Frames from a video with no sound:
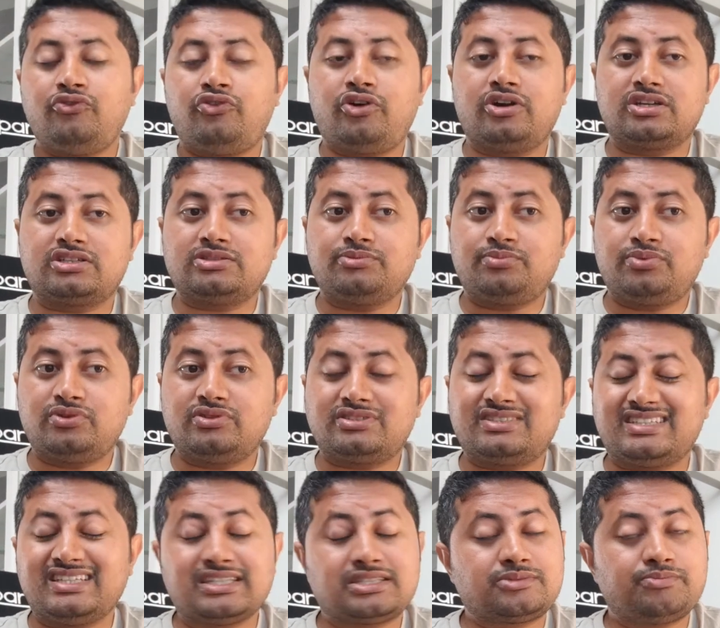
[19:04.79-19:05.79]
for
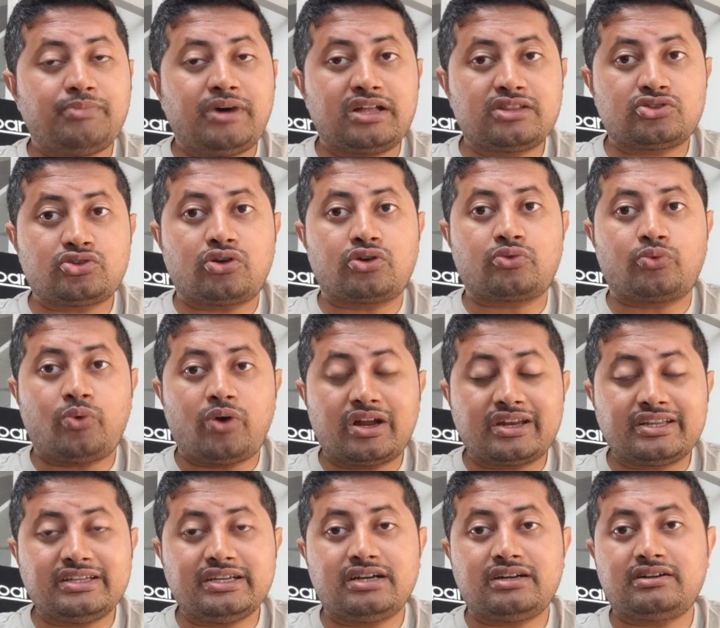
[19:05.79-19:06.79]
example, six month or
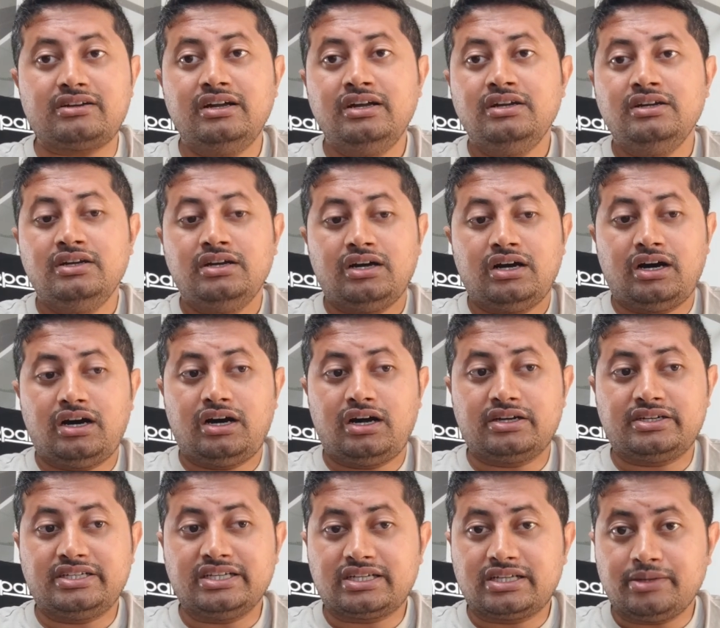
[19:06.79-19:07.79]
one year
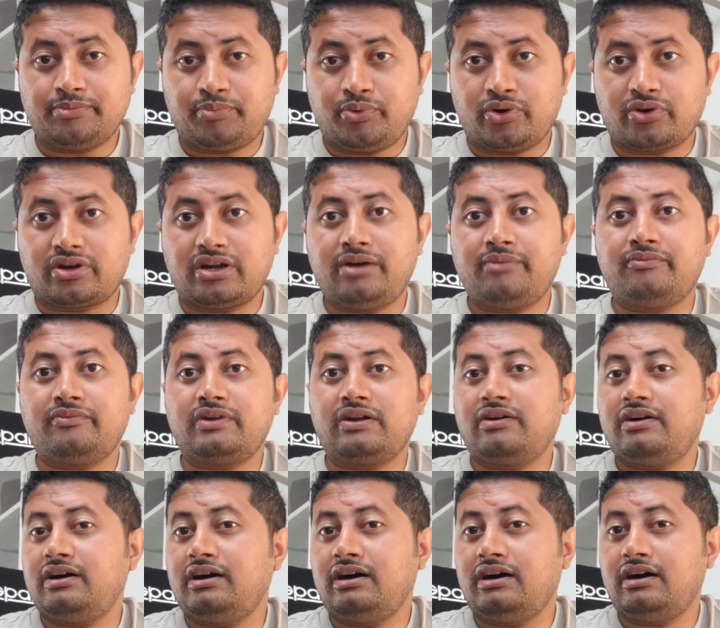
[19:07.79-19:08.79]
uh, degree
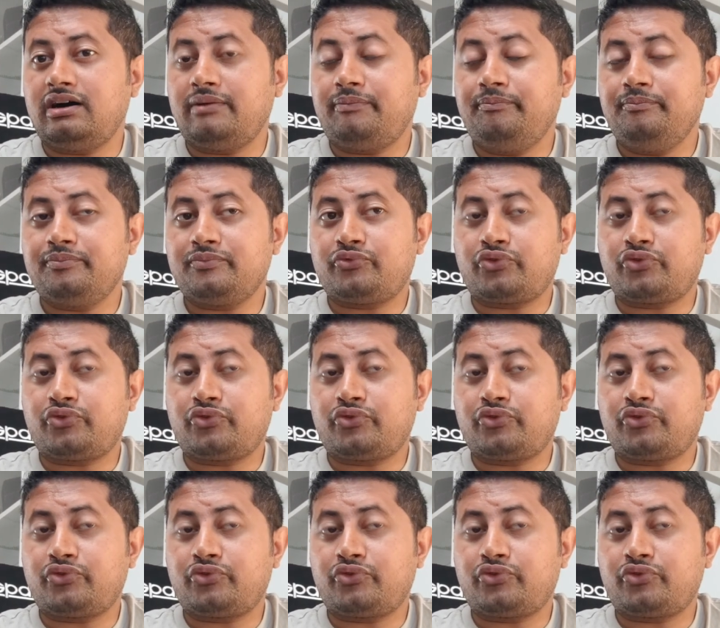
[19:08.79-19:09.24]
program uh,